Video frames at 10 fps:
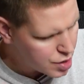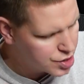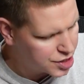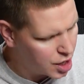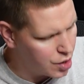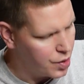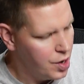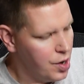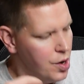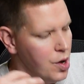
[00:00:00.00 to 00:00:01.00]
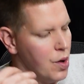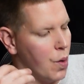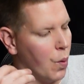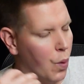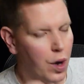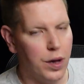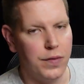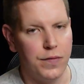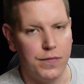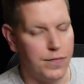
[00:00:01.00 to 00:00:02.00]
So
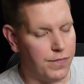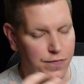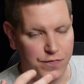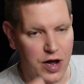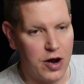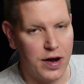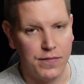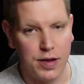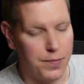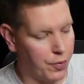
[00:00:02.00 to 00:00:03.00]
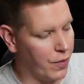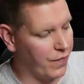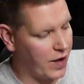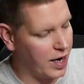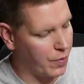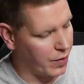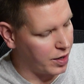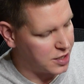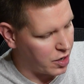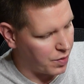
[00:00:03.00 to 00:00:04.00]
one very important thing that we're
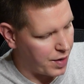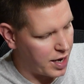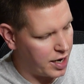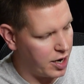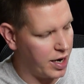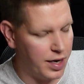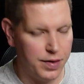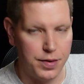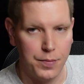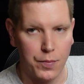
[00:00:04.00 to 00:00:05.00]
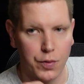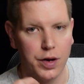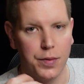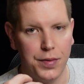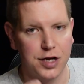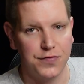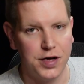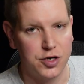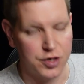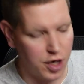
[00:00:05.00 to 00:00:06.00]
going to talk about here, and one of the best
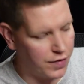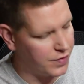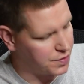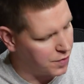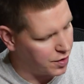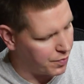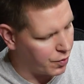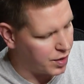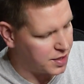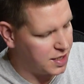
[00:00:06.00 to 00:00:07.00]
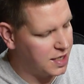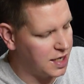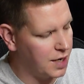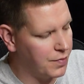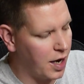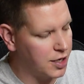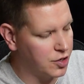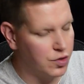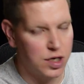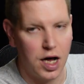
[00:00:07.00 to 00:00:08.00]
features of this motherboard, is these
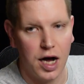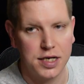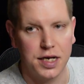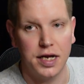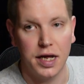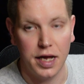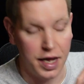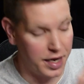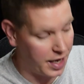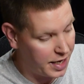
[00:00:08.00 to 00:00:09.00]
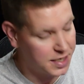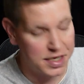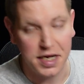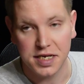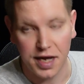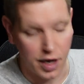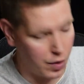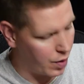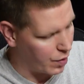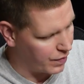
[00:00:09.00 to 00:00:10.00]
M.2 slots and the heat sinks that
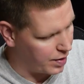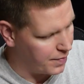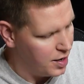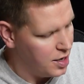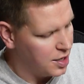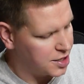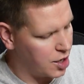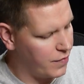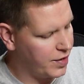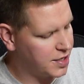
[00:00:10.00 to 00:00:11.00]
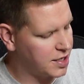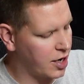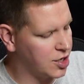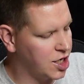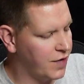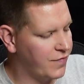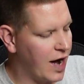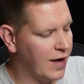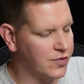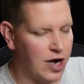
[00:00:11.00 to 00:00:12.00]
go on them. So this is our Gen
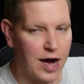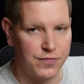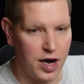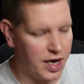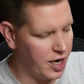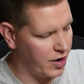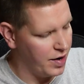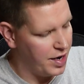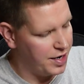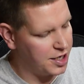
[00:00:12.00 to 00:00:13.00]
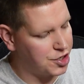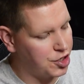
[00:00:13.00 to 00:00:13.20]
5 drive right here. This